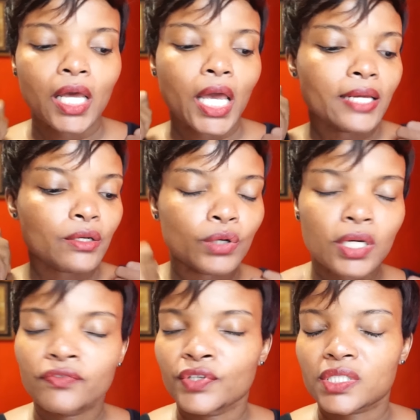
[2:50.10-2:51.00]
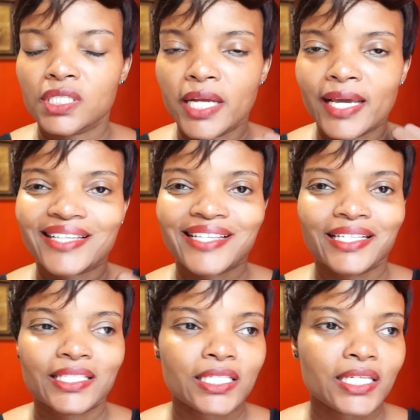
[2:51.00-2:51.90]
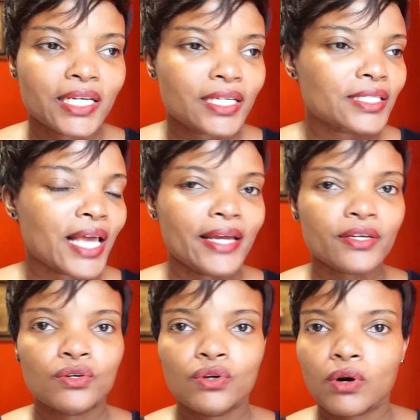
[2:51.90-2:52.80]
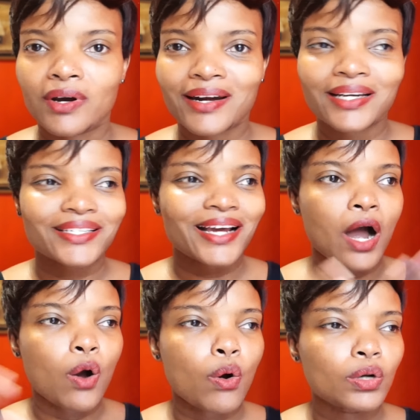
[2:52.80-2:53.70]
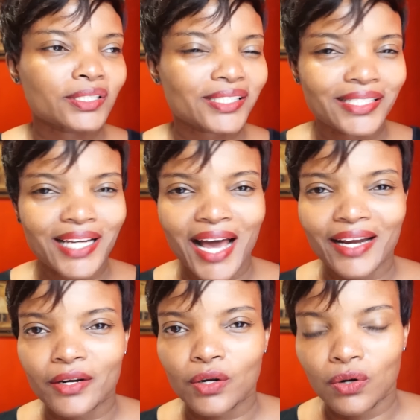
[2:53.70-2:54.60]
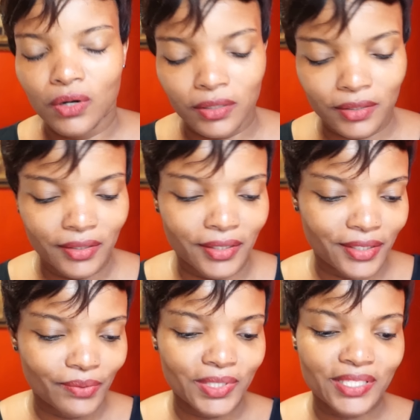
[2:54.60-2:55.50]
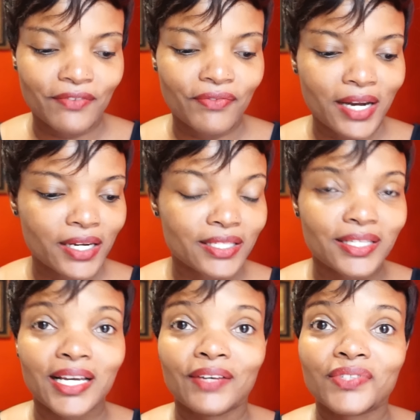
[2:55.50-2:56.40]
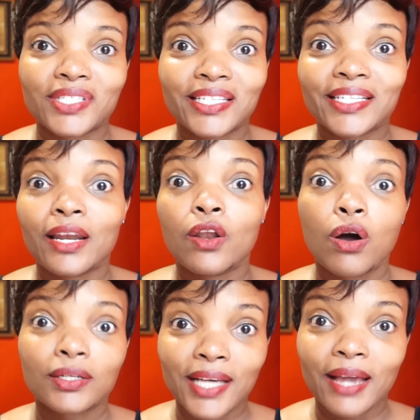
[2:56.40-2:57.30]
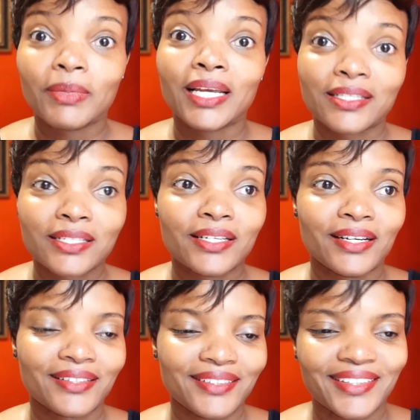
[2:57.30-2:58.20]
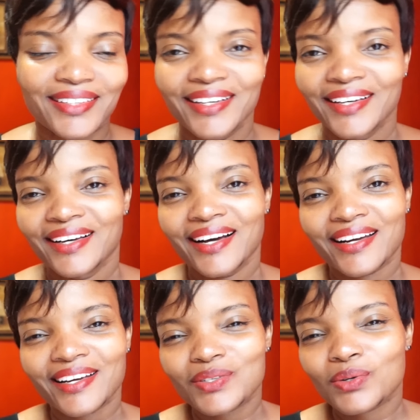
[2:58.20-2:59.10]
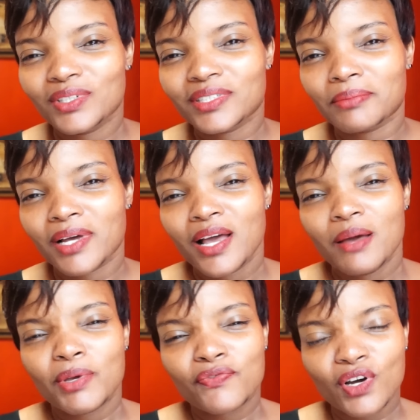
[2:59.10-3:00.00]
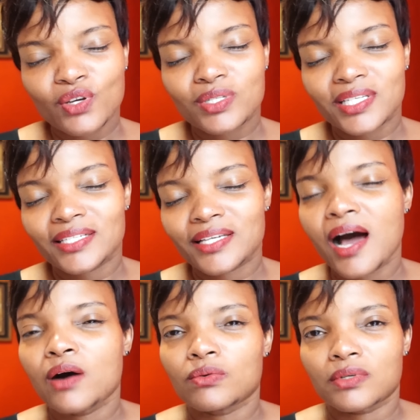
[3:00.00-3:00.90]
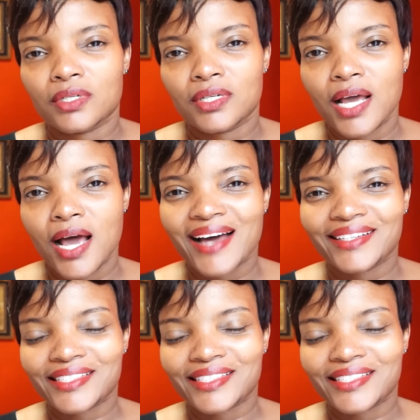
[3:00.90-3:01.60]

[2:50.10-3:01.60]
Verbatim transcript: and looking for snakes and sticks and, you know, creating a whole scenario. It was the funniest thing I've seen in a long time last year. And I told him, before you sit down and